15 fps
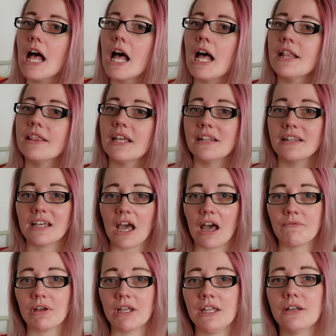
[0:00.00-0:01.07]
and then they
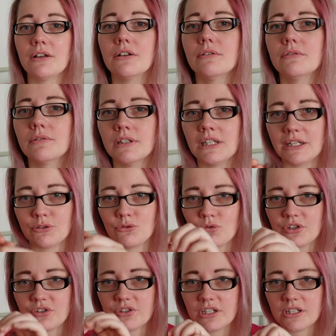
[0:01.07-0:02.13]
have a like a
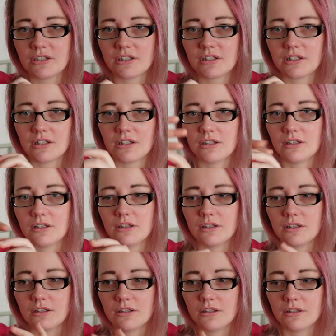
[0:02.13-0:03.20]
twisted,
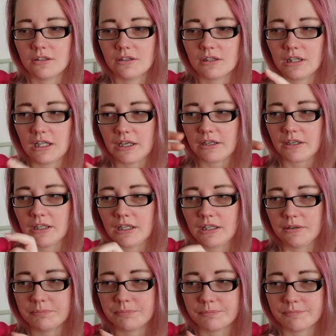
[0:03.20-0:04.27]
like a,